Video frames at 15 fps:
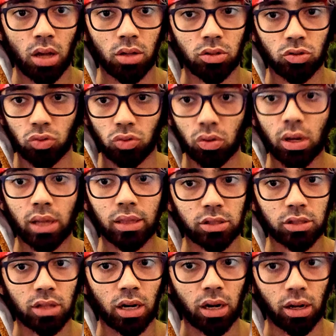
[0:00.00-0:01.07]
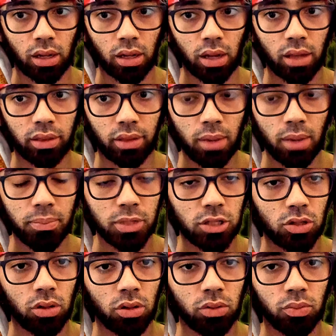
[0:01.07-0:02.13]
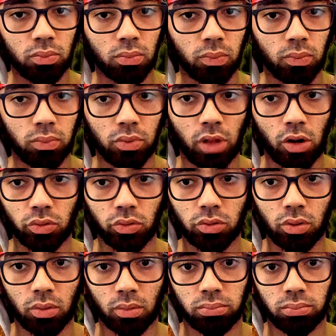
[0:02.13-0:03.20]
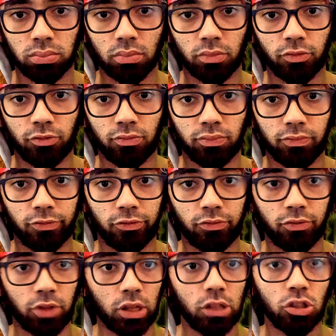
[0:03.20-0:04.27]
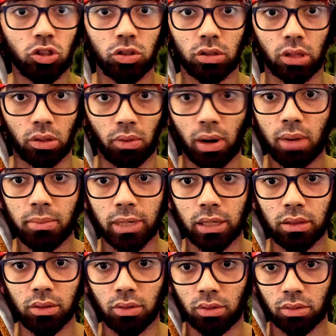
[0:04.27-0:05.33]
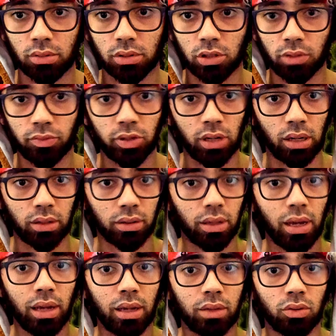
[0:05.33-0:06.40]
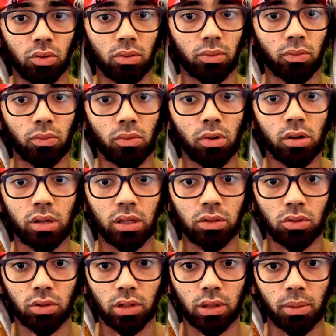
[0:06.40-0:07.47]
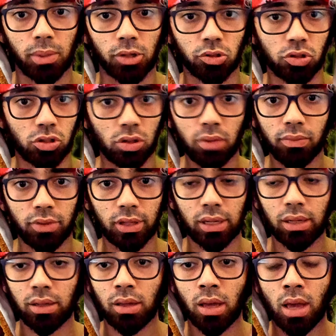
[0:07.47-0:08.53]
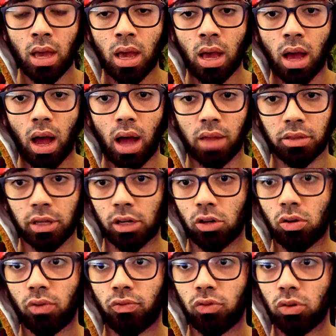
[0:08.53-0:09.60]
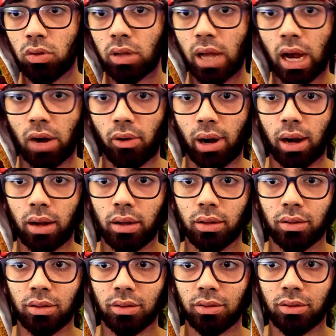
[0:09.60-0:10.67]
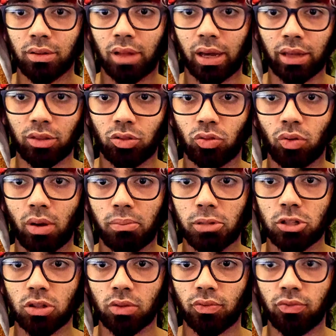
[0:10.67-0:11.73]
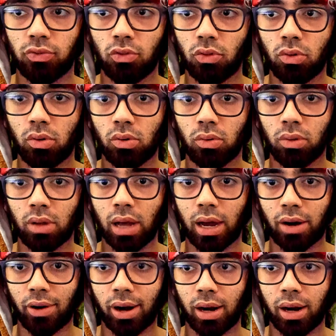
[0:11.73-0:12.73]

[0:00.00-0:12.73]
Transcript: you can start the episode Naruto finishing the ramen or something like that or walking talking about something and then go full Gaara like two episodes full Gaara